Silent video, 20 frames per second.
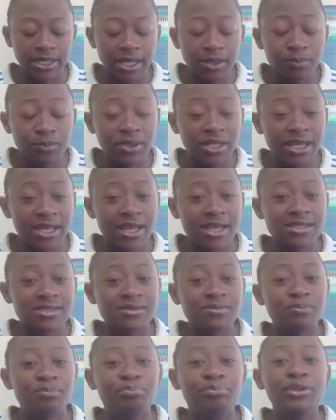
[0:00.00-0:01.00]
get
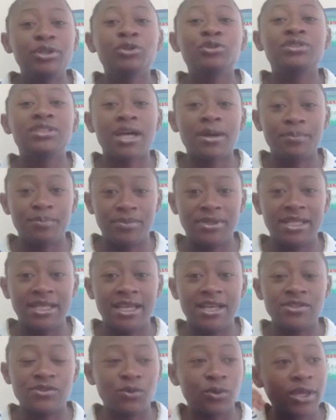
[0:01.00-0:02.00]
players, build up
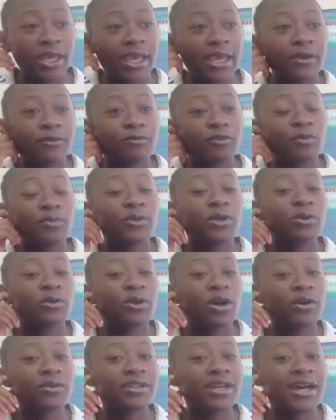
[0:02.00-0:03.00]
players, okay, from the
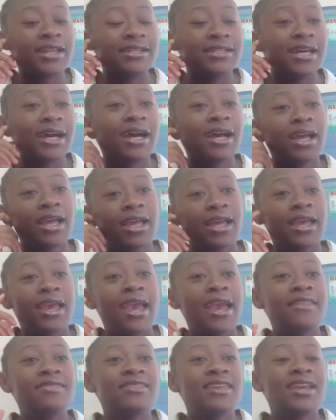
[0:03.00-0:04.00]
ground under,
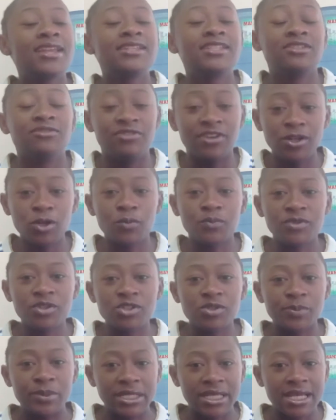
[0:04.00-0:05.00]
and then develop
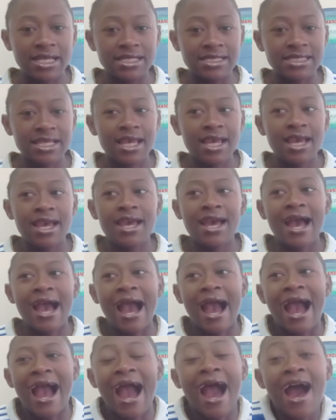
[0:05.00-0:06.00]
those players.
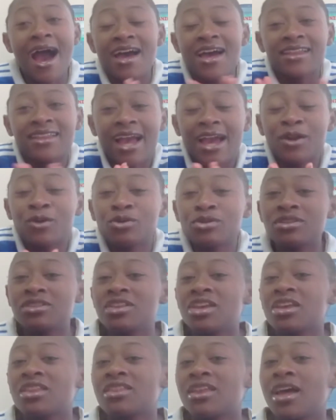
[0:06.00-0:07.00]
I don't
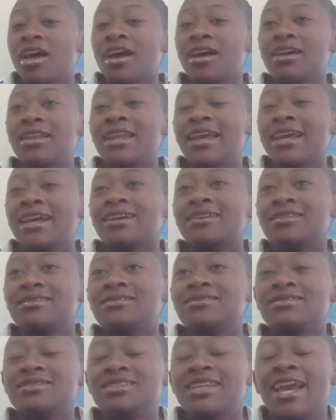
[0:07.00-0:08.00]
think
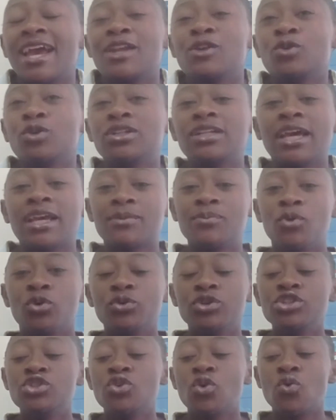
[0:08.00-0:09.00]
they're not like
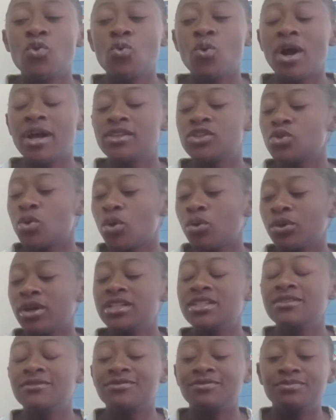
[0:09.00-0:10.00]
Mourinho who wants
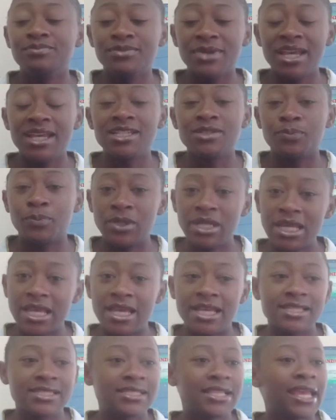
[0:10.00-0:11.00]
already made
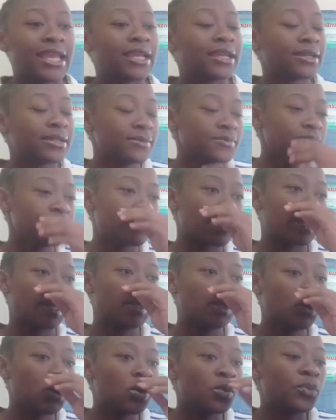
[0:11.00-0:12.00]
players, like
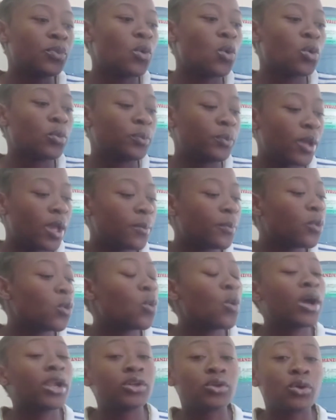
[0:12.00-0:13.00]
Klopp or Pep who
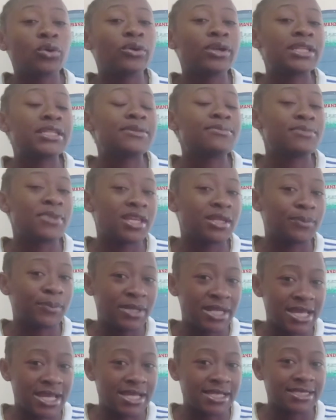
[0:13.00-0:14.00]
want already made
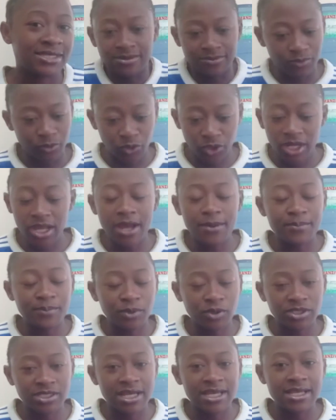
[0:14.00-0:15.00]
players. Graham
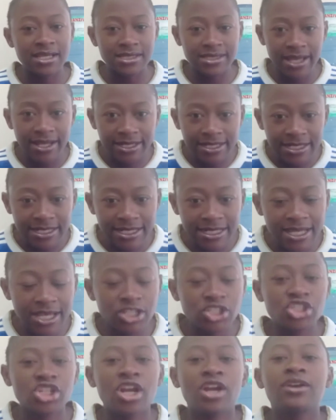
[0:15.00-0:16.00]
Potter is that
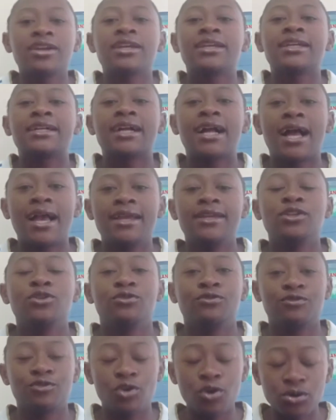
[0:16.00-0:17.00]
nurturing kind
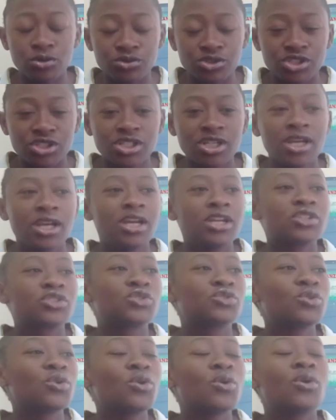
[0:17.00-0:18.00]
of coach.
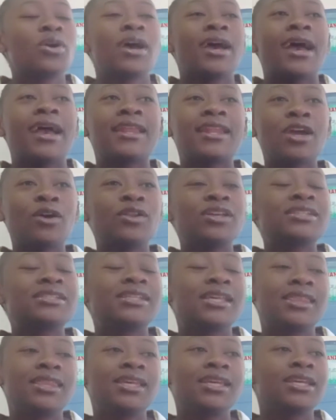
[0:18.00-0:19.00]
So, and I
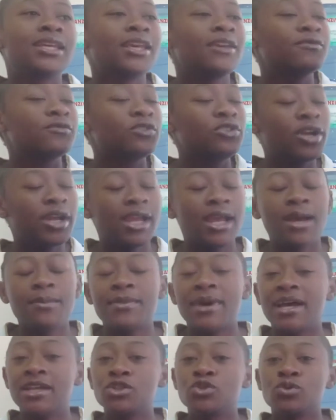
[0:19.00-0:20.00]
honestly think if
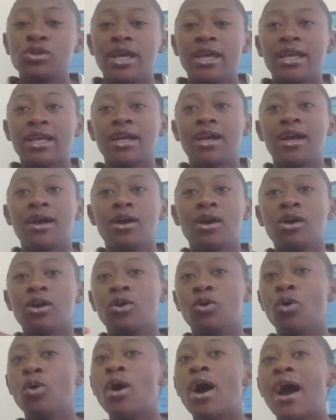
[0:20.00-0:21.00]
Graham had to like
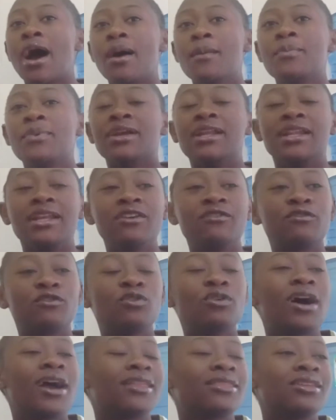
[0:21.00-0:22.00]
go up a
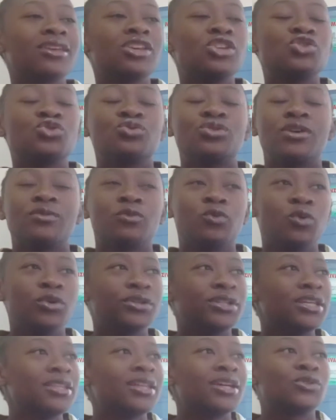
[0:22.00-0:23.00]
level, I think he should have
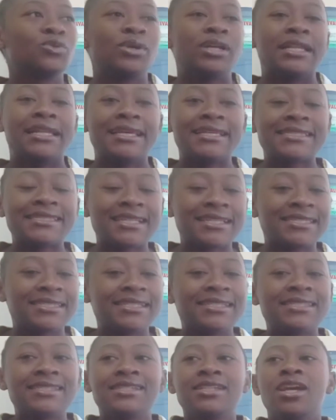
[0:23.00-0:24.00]
gone either to a Leicester
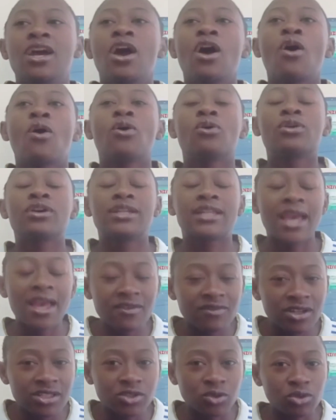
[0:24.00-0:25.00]
City or an
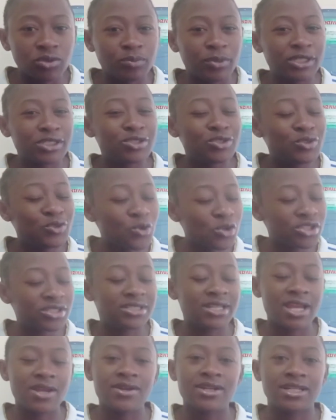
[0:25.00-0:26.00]
Everton, but not
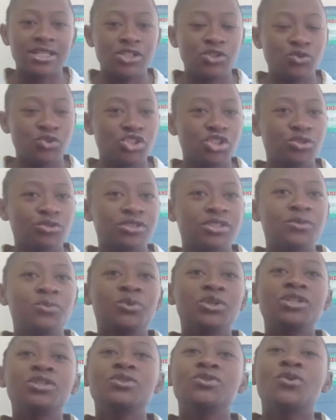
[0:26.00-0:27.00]
directly to Chelsea.
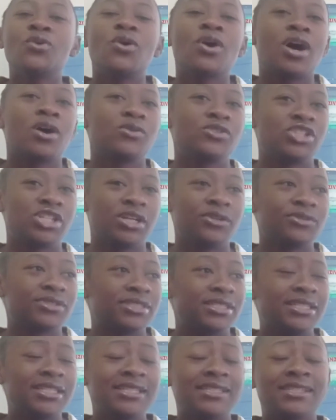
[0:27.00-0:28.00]
We know how
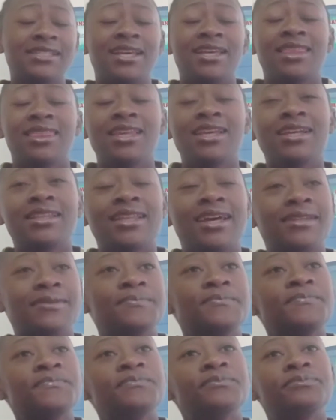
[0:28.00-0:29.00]
Chelsea is, and I think
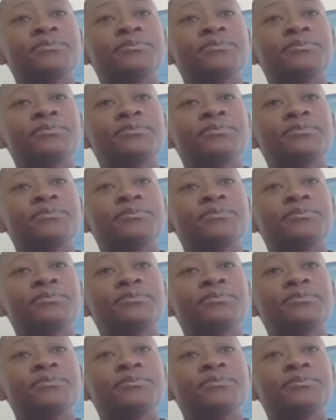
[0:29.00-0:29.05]
that